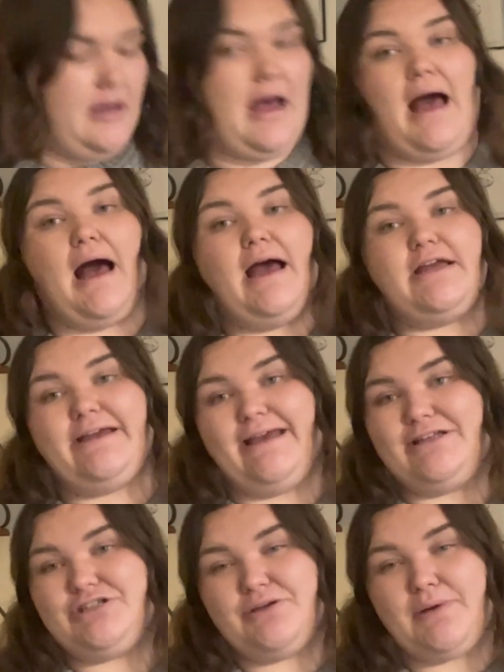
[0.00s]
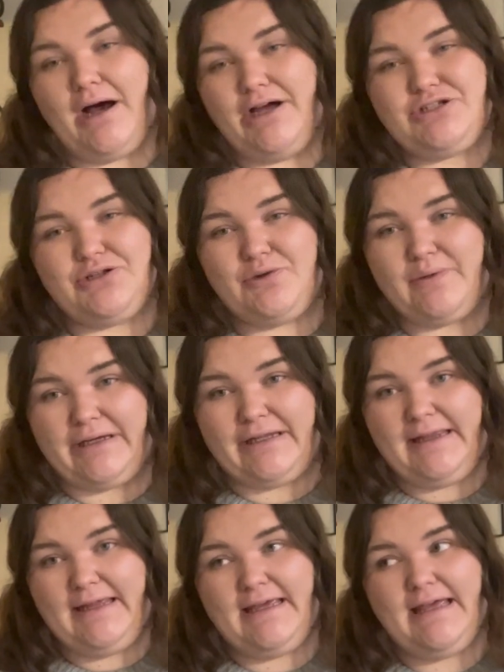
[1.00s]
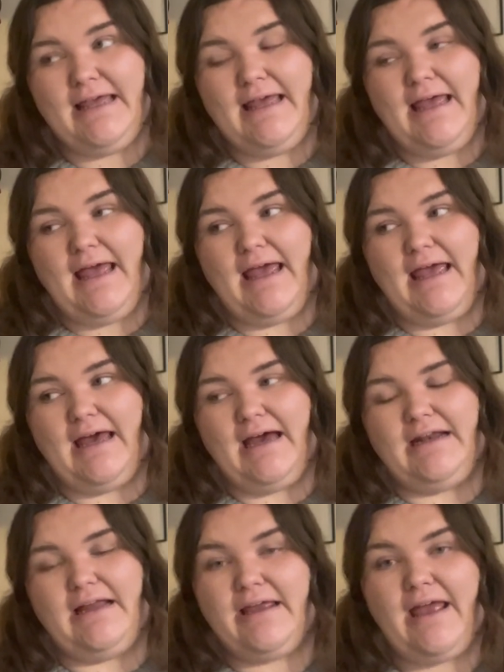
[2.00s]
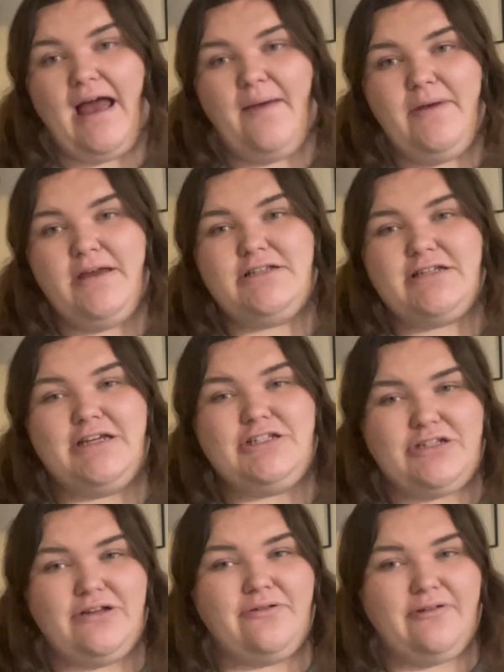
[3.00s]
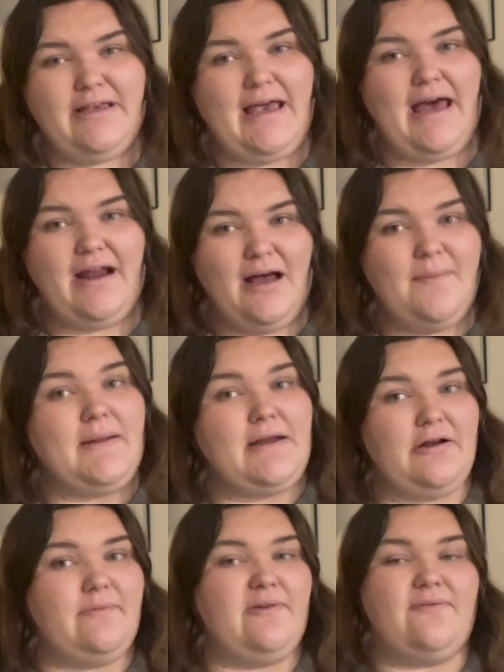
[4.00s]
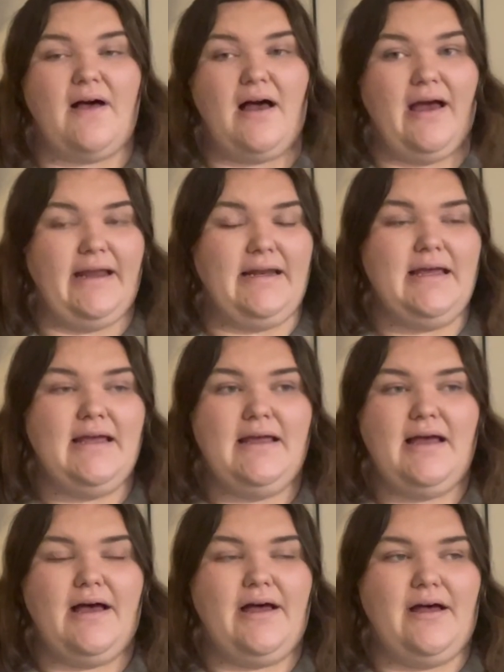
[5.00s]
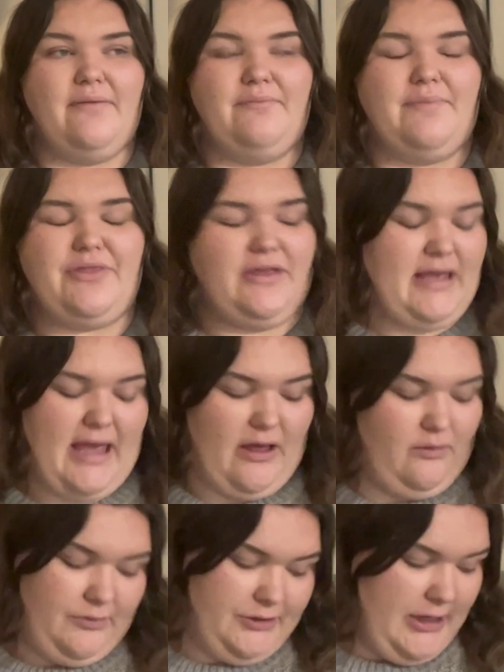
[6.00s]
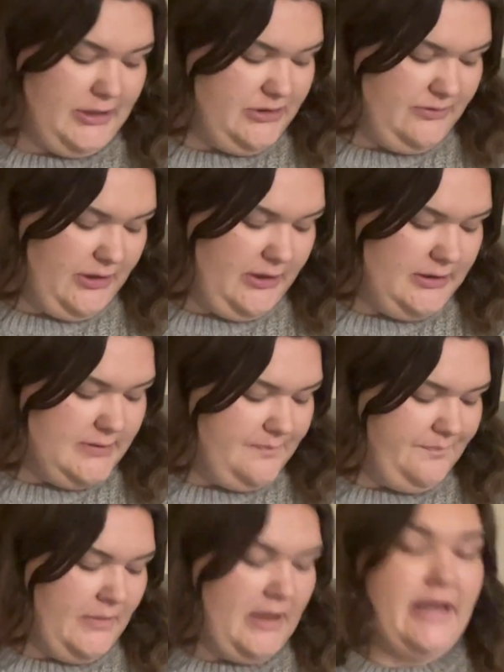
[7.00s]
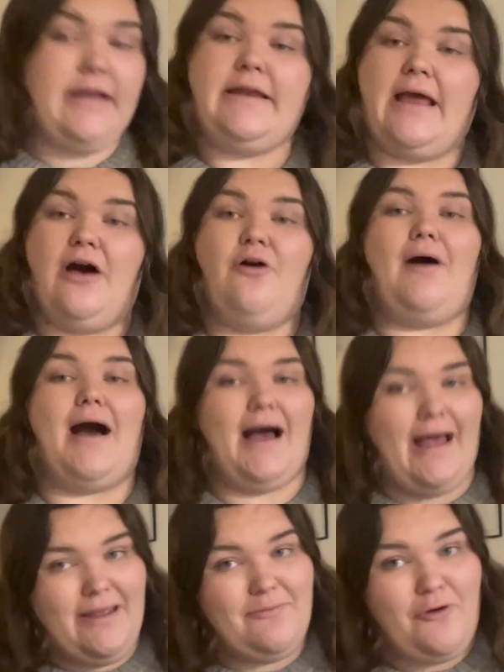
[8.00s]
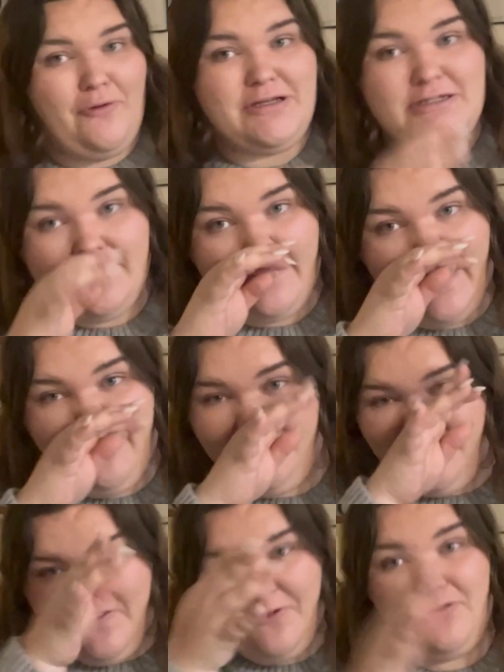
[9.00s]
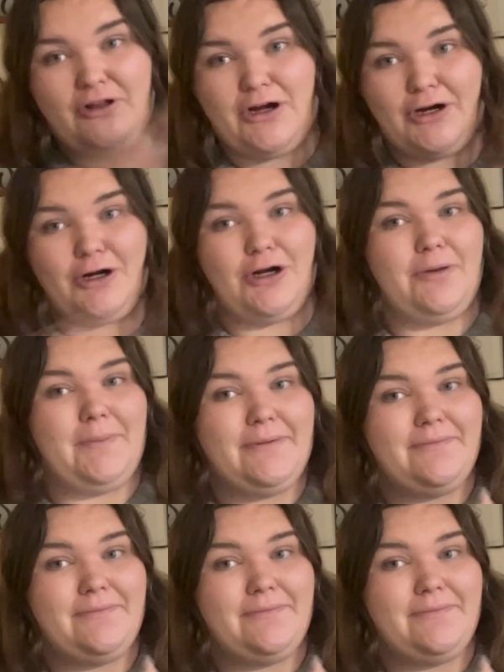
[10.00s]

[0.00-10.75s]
I get too hot too quickly, and a cabbage can generally head up and it'll be fine, but the kale will not do good. Now, I am going to do a full herb